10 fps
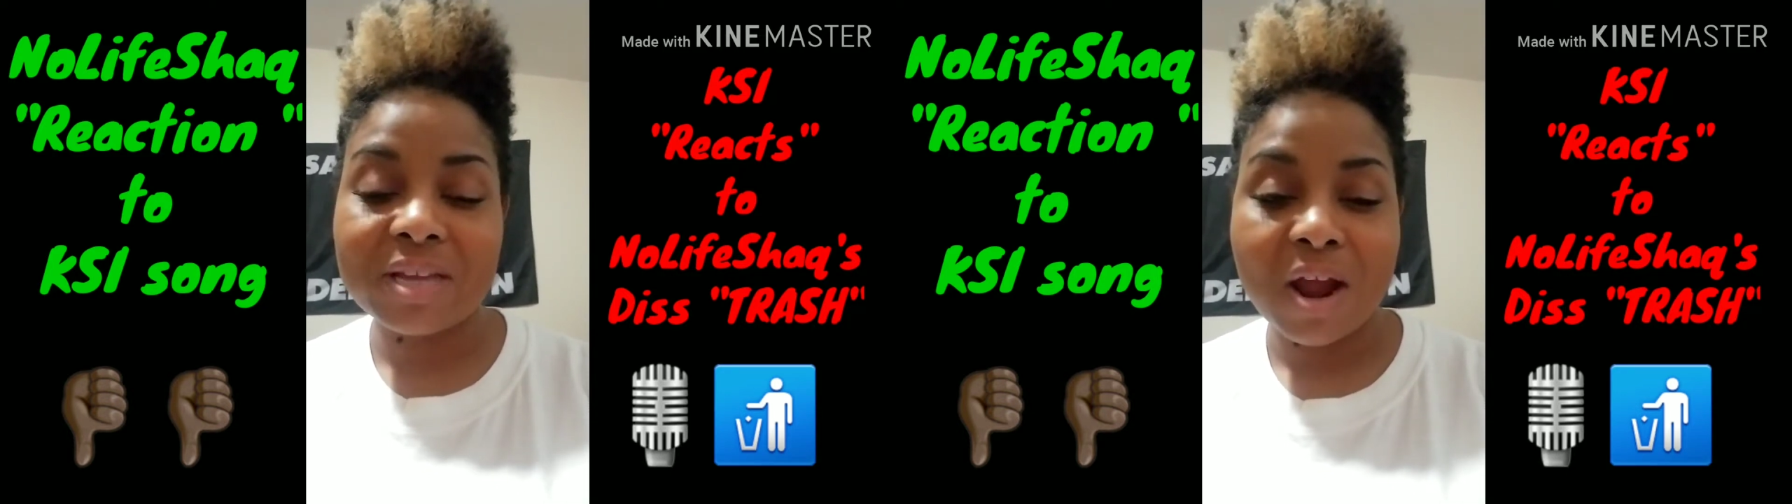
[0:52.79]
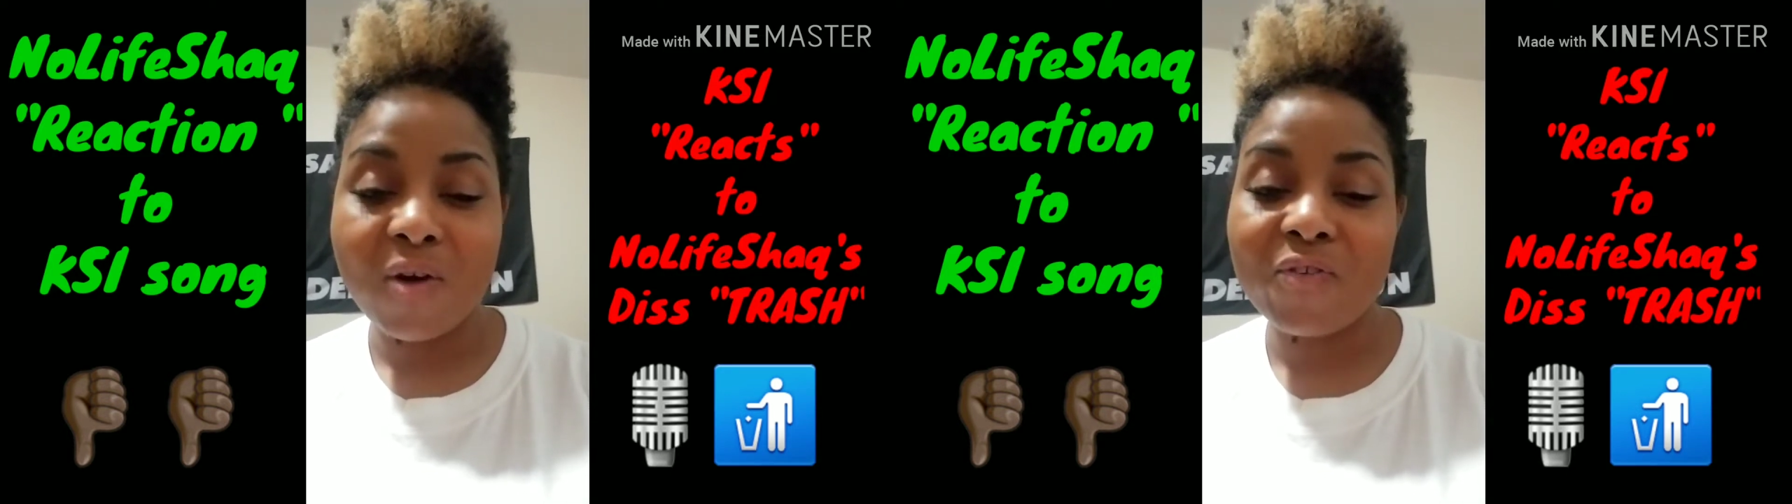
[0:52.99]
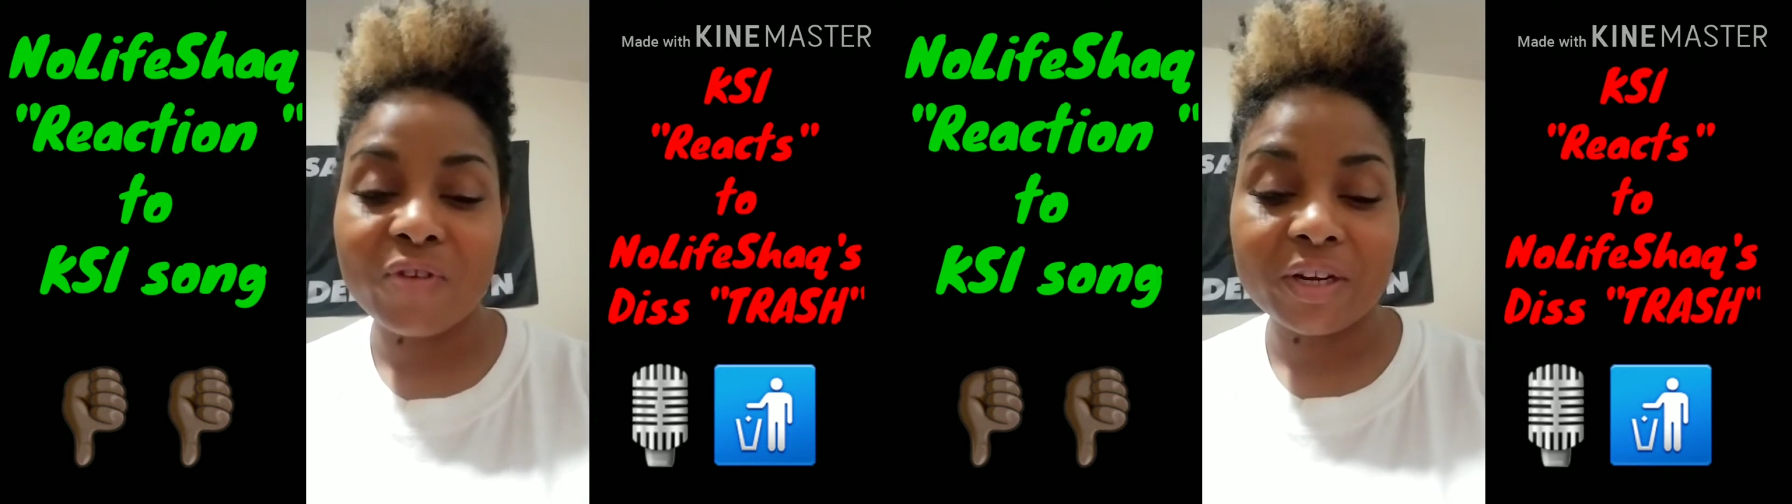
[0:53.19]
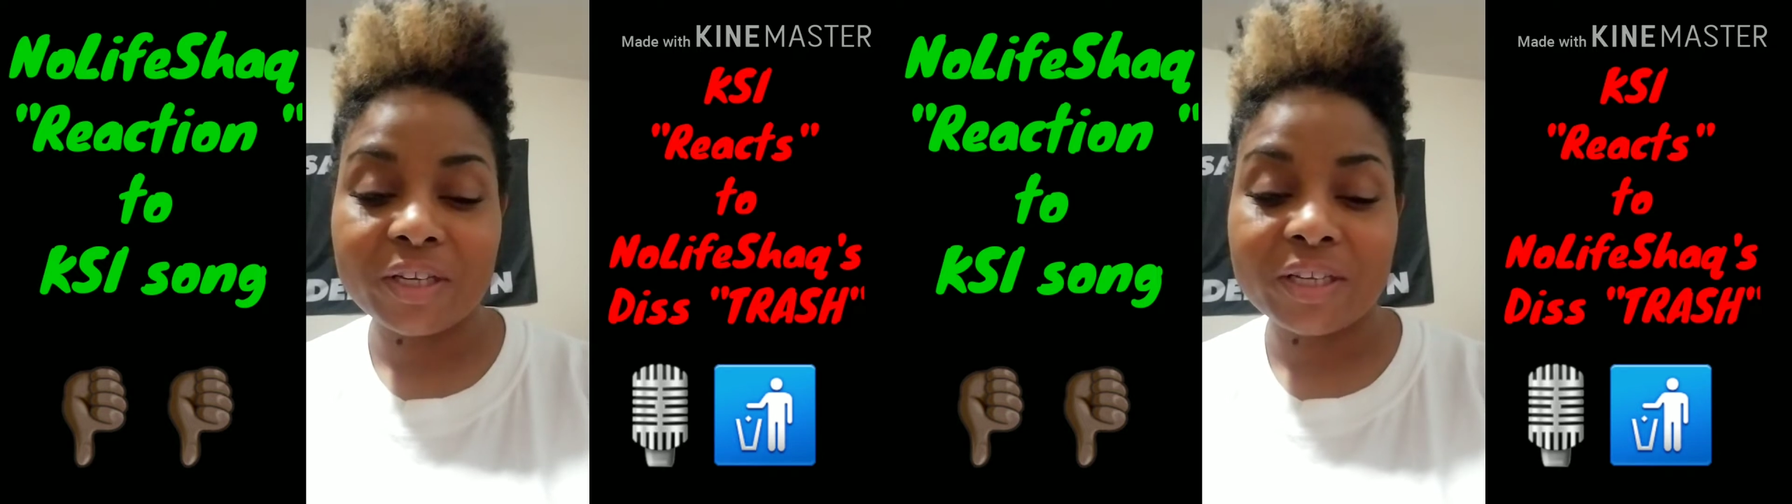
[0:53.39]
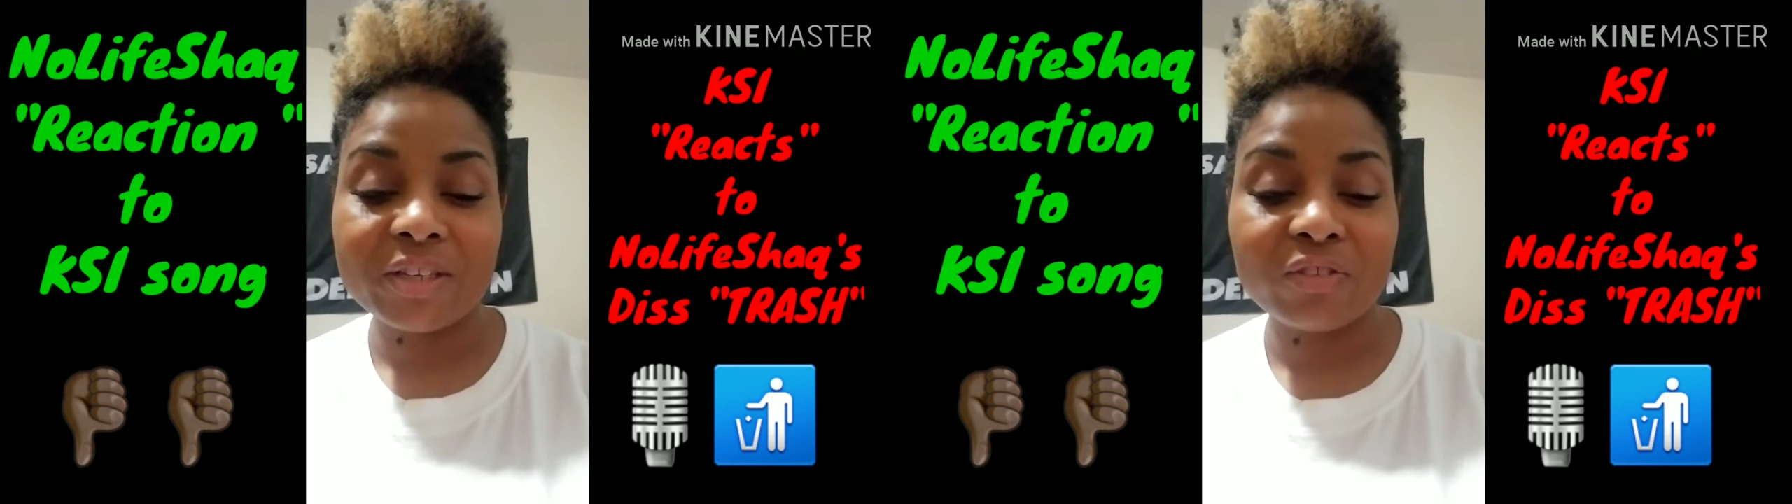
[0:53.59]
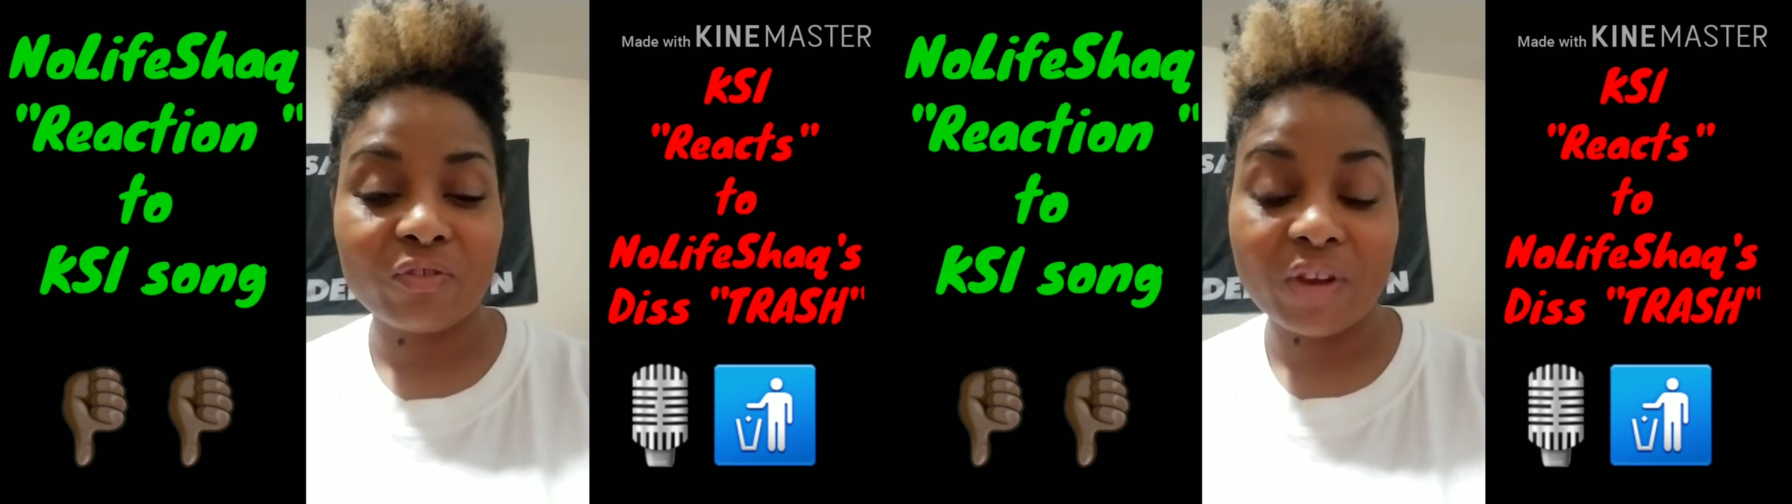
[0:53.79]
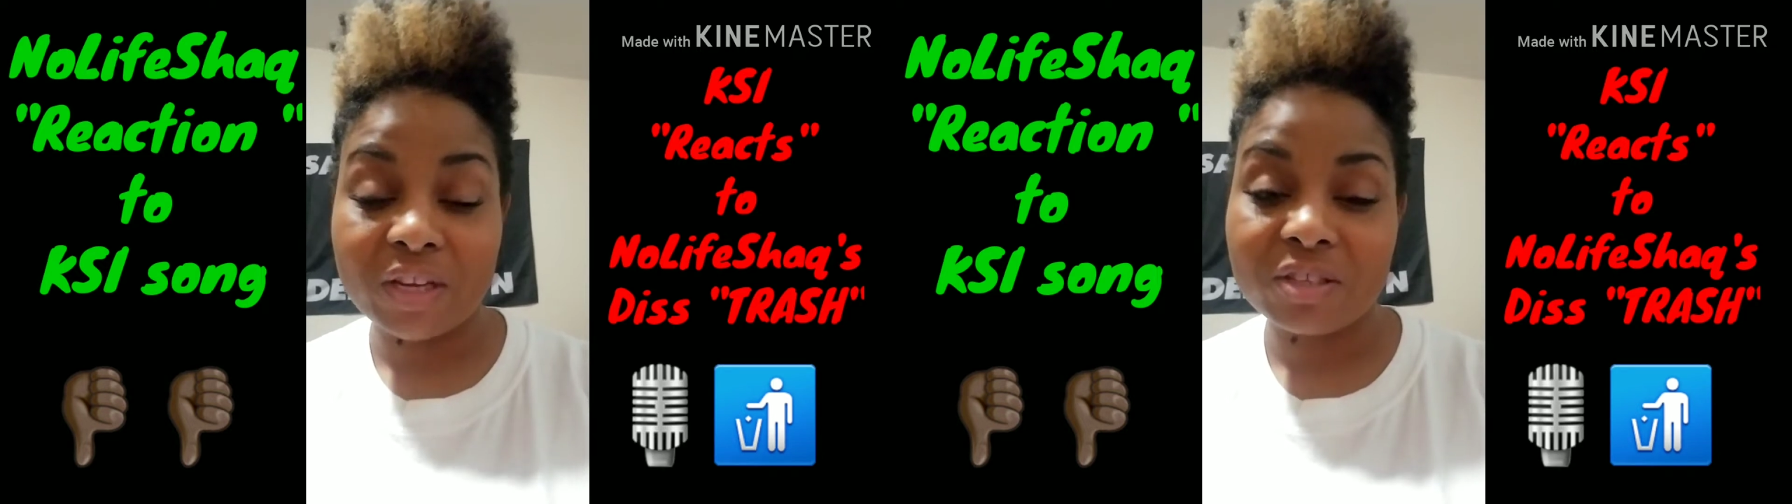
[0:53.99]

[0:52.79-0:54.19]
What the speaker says: how funny his face